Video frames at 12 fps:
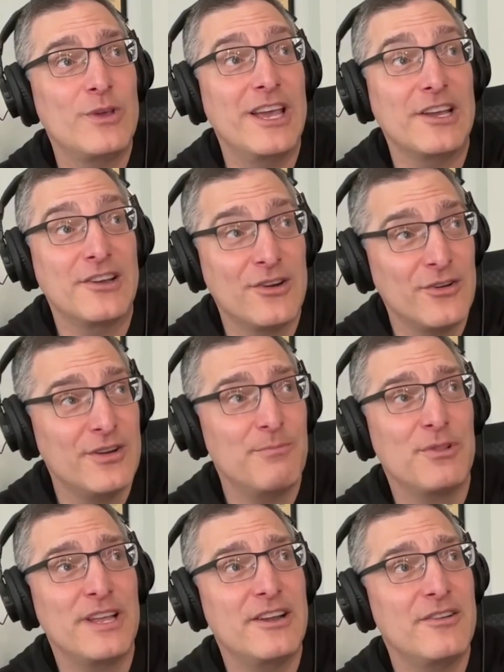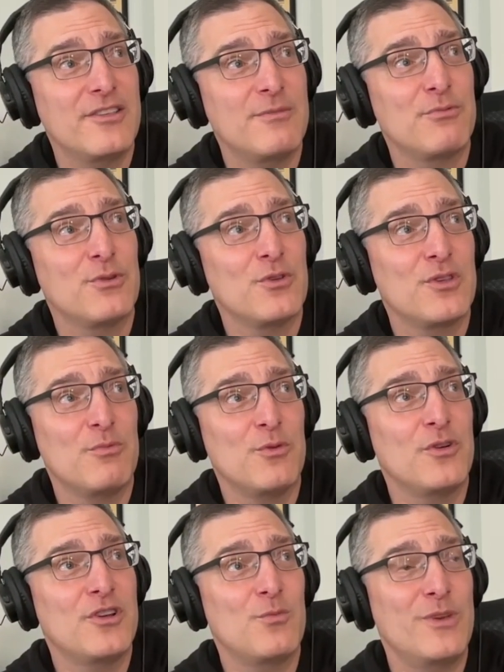we got current players in pro
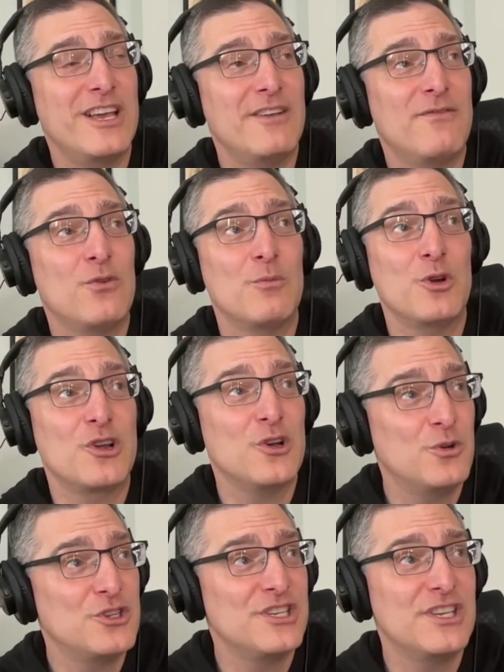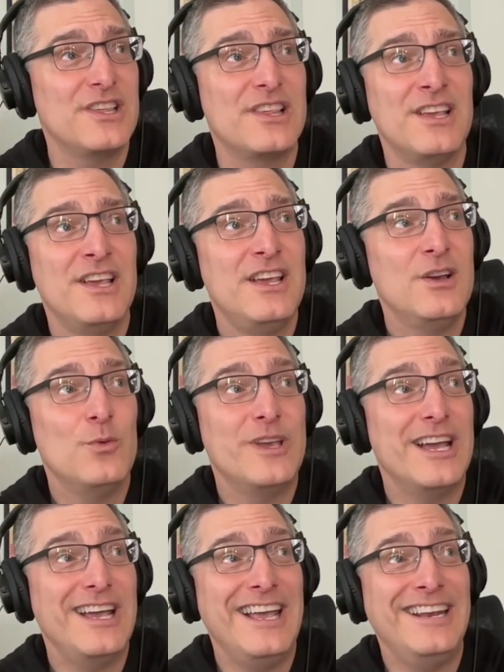sports, we got former coaches, we
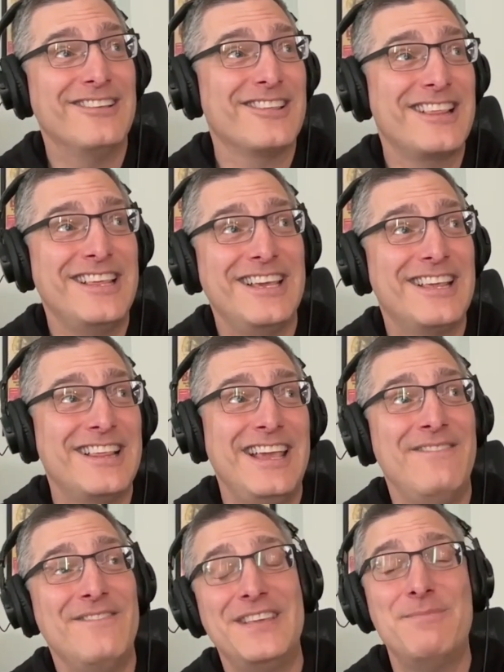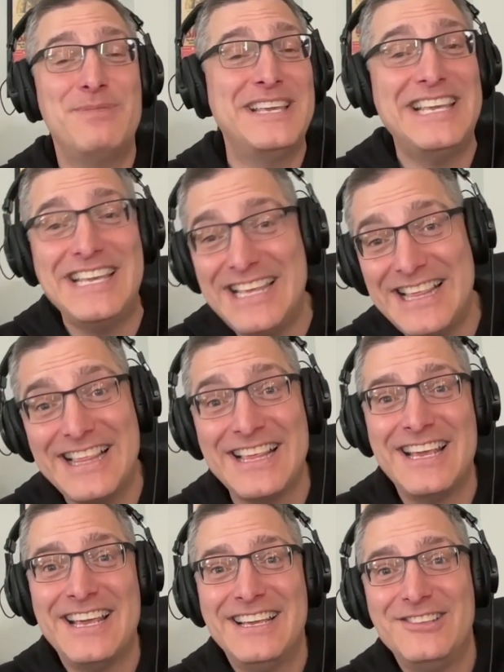got NLCS MVPs.
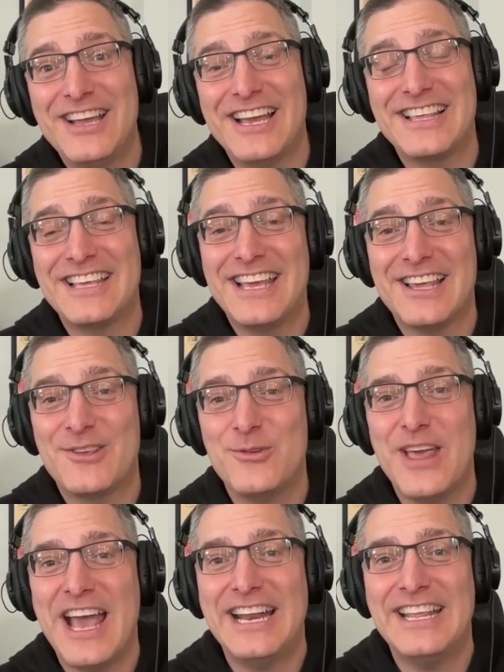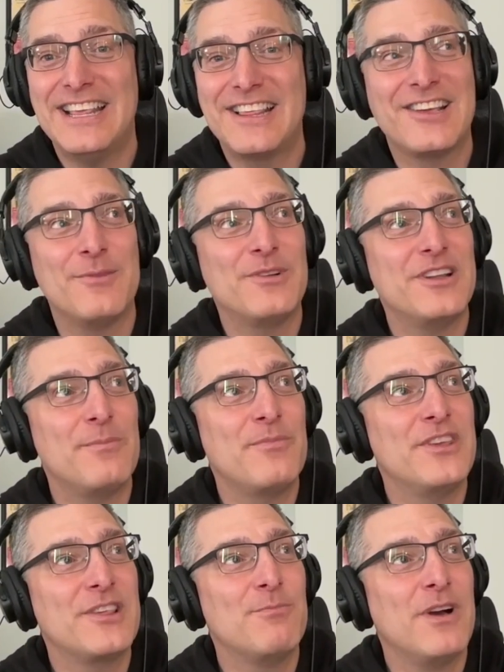You guys can guess who that is coming
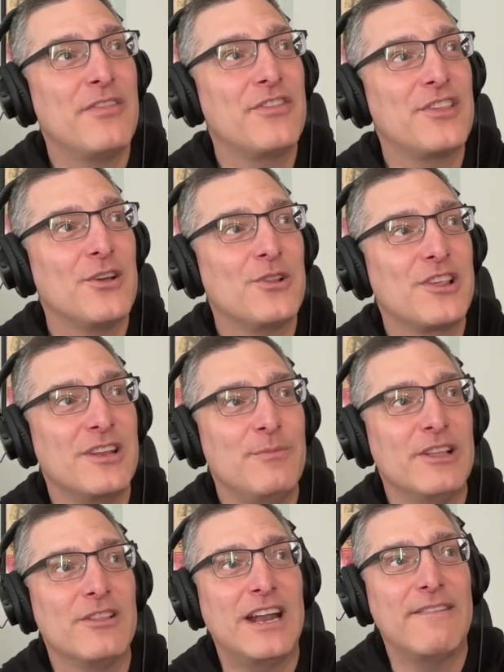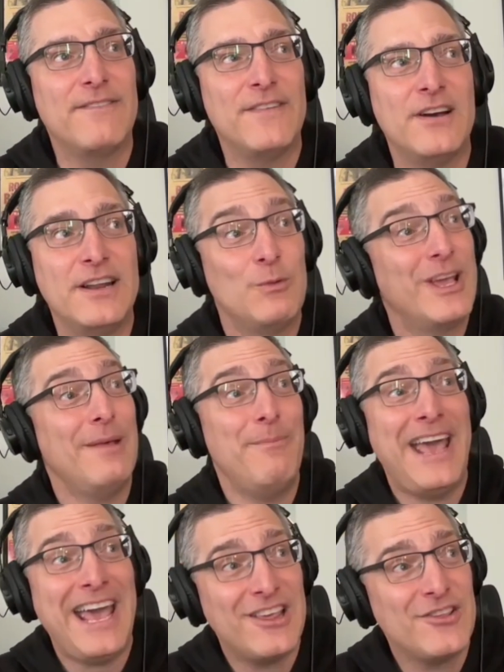up this month. So it's going to be a lot of fun. And we got a
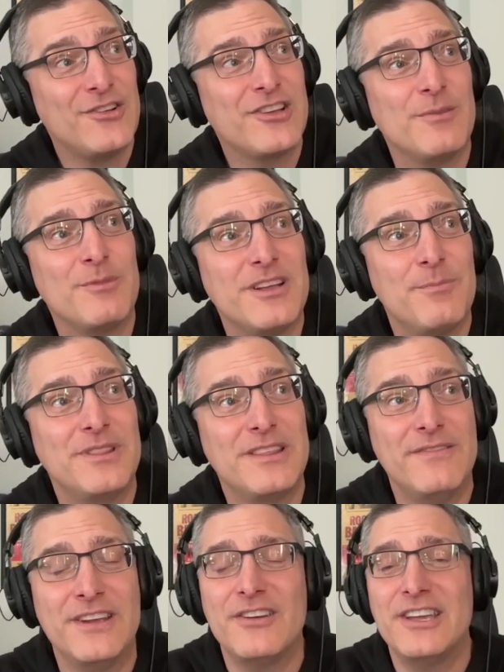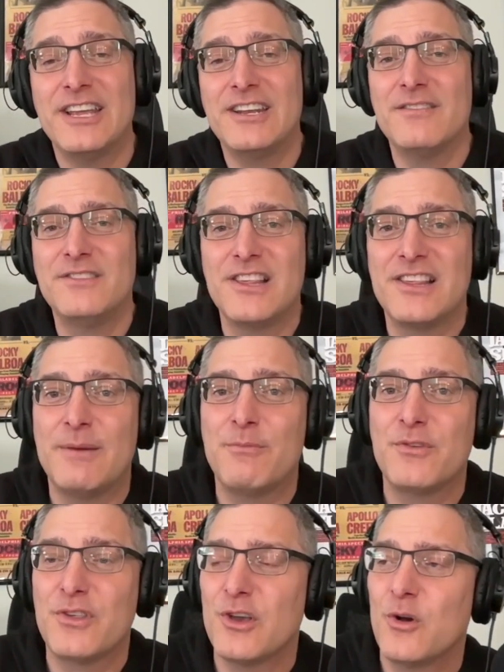pastor coming up at the very end of
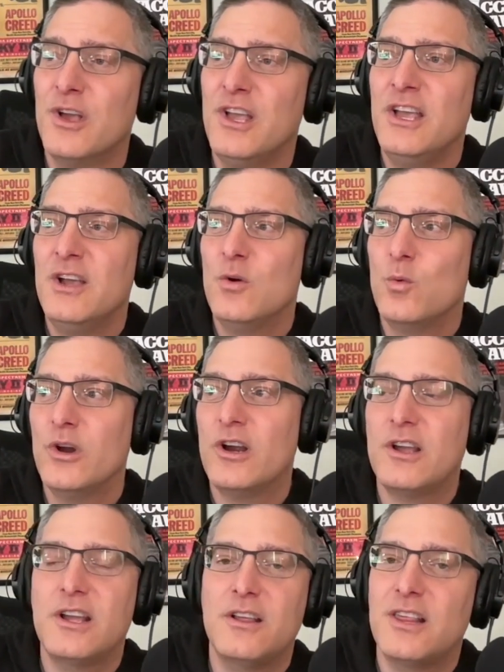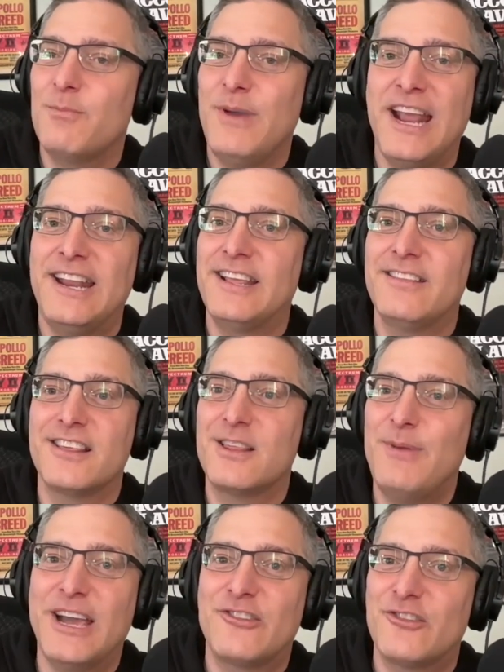December. So we're spanning the
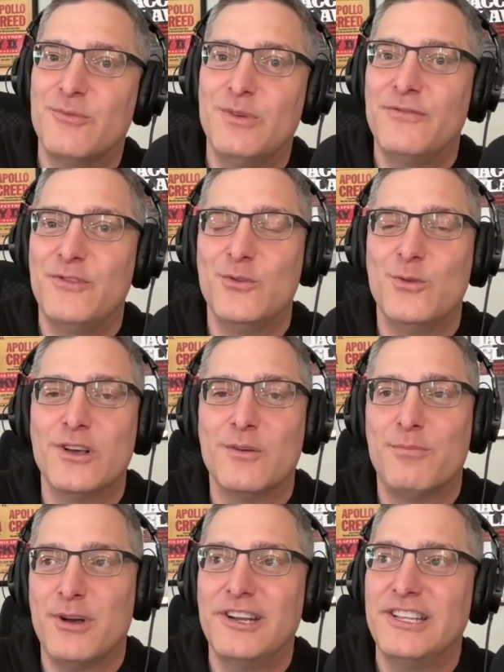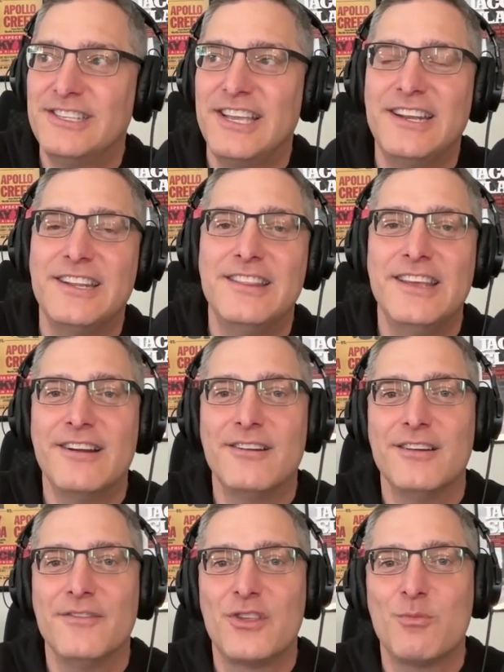spectrum, if you will, pun intended
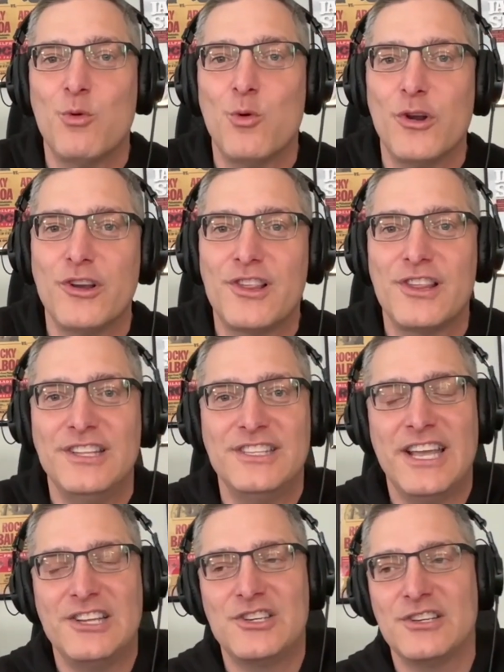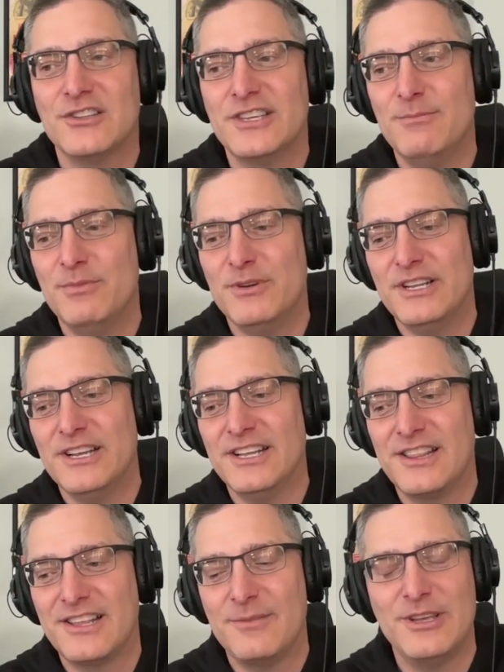there, of sports intentionally. But
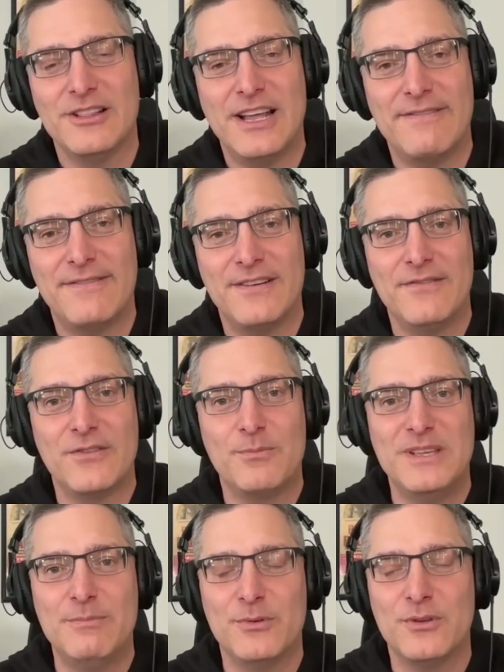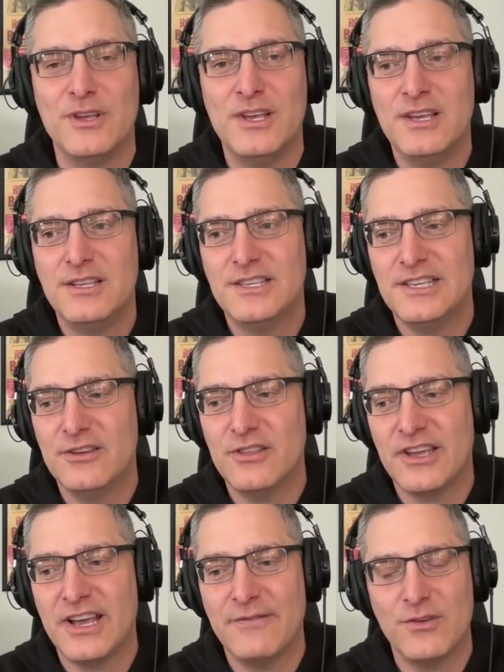it's going to be a lot of fun for people to hear
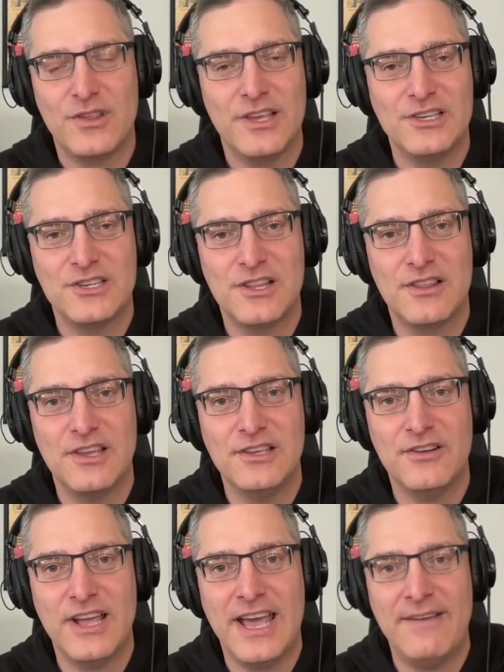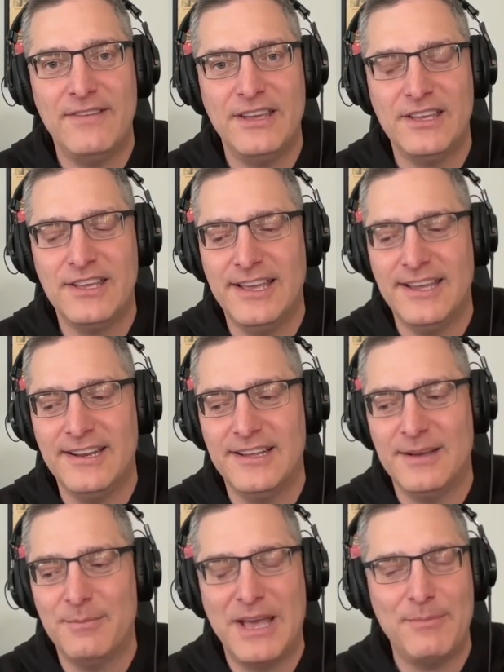the conversations that you're having, and
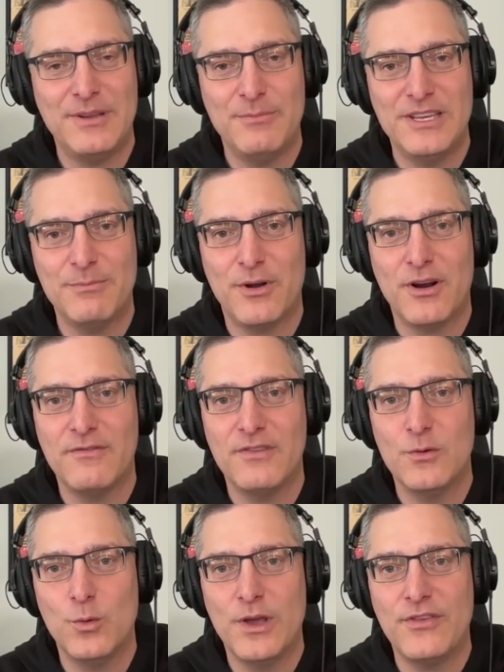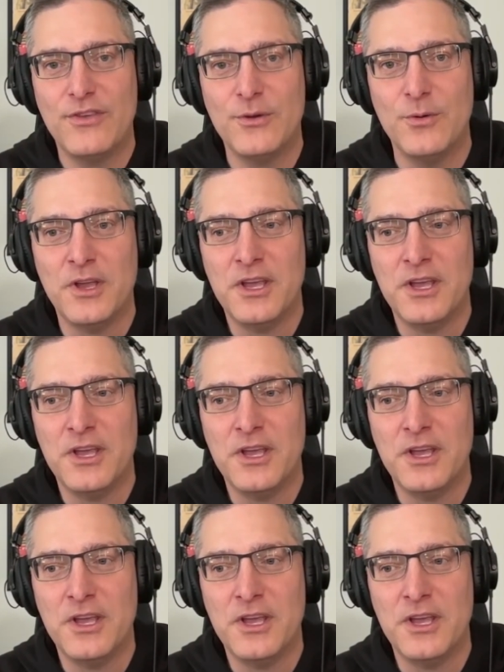I'm happy to be a part of it with you.